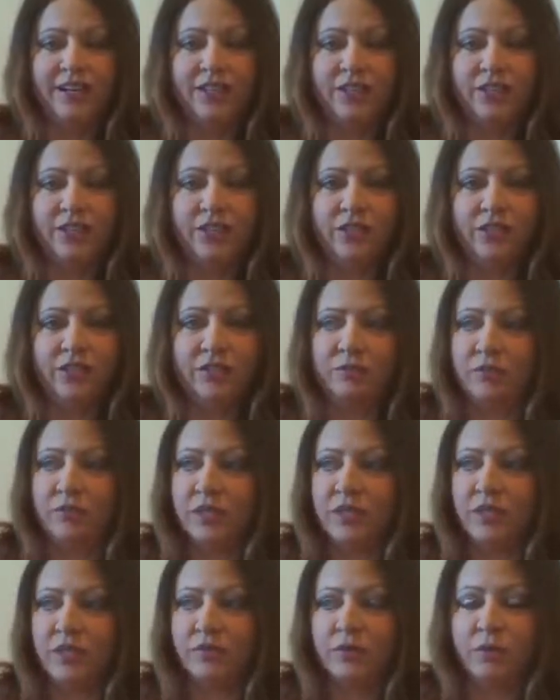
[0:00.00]
our dear
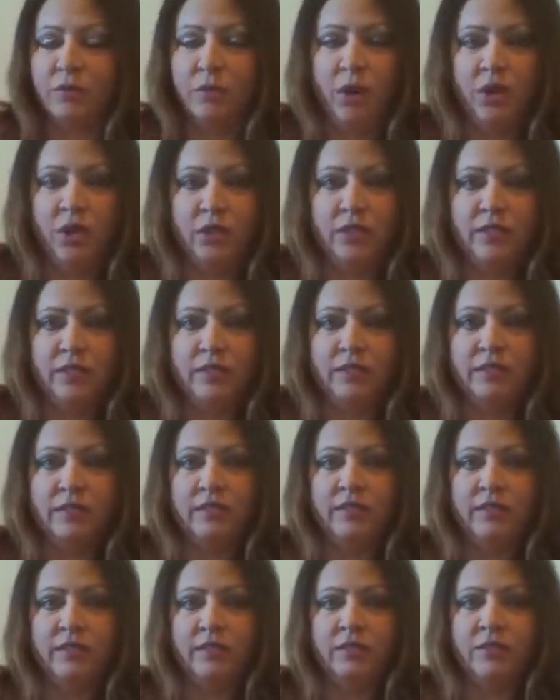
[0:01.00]
beloved departed
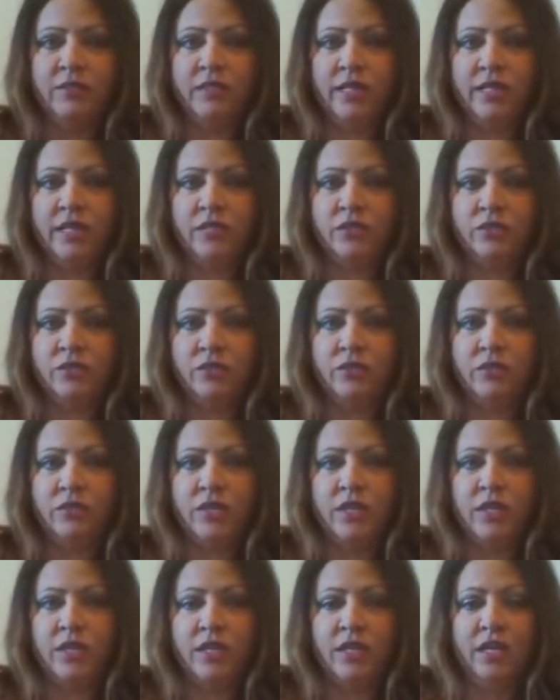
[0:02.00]
David Daniels.
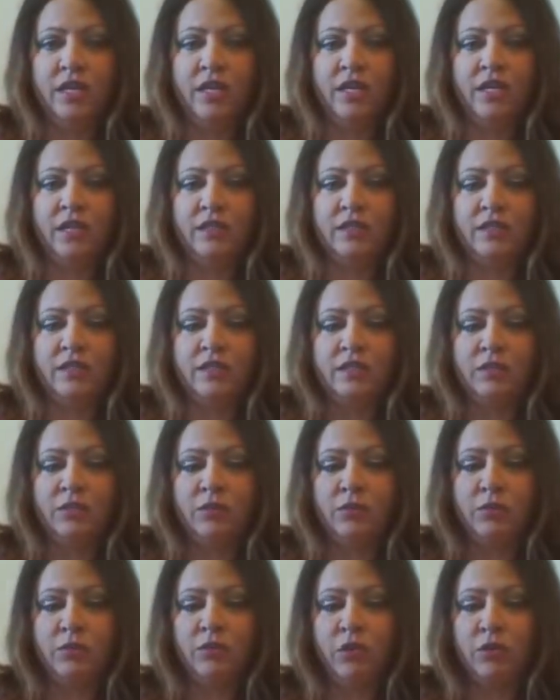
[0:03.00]
And
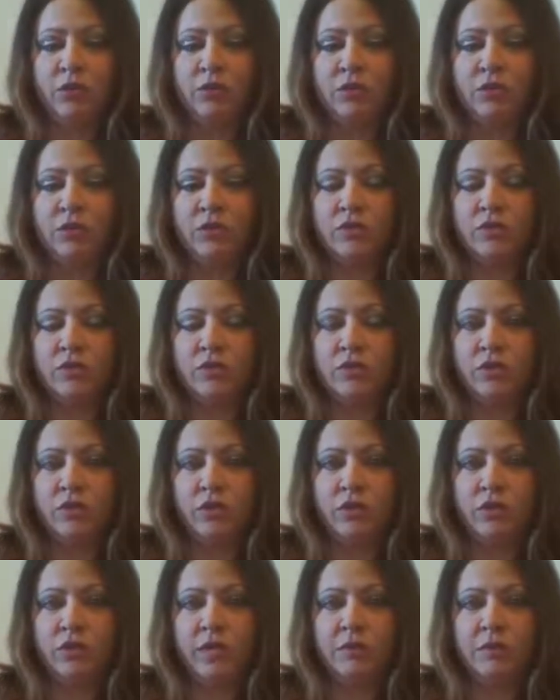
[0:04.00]
we wrote this
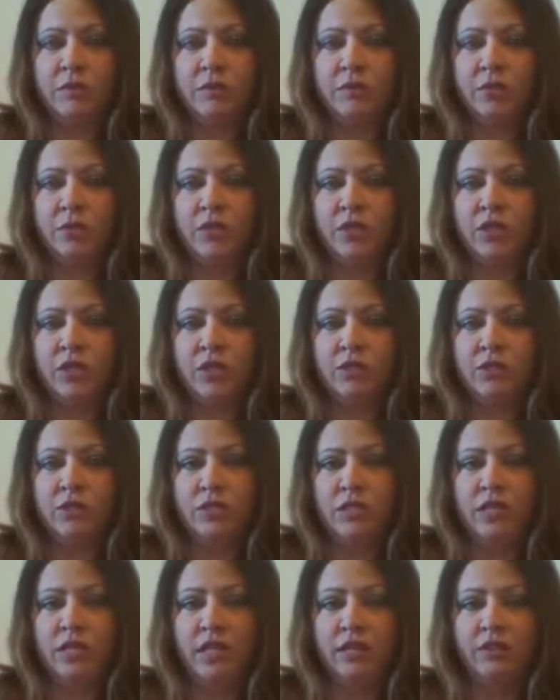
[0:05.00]
so that people could
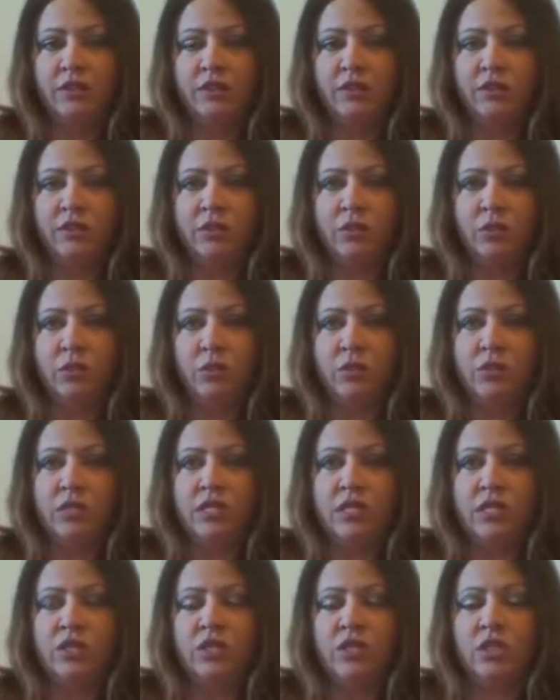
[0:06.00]
understand the
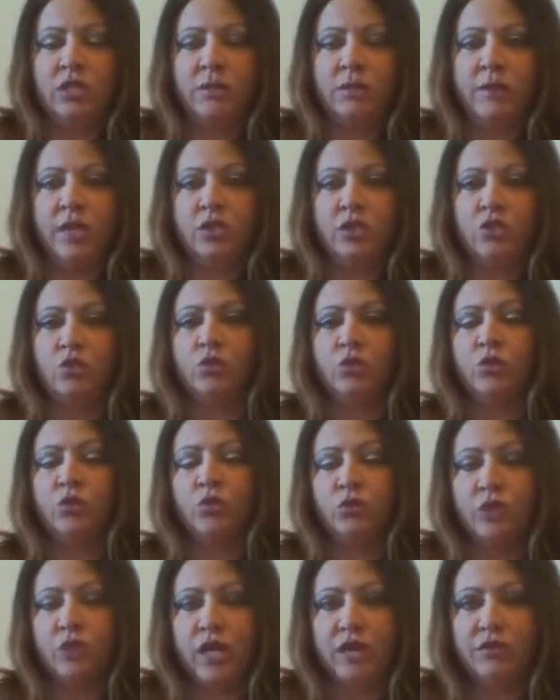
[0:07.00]
Lord's teaching about
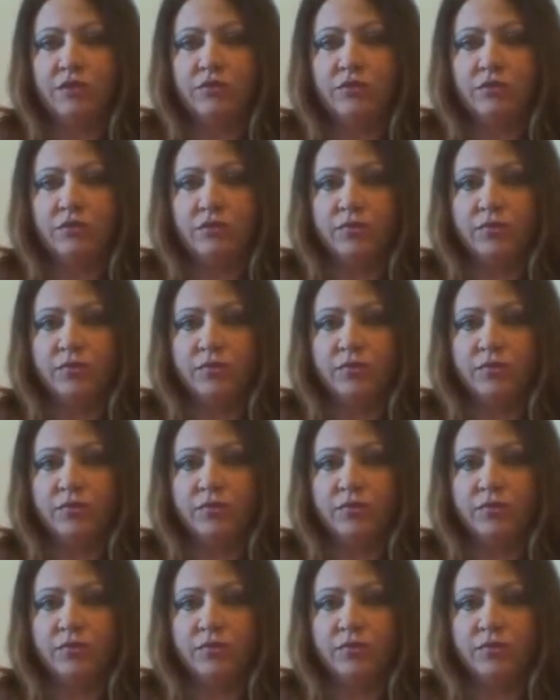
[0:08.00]
true love.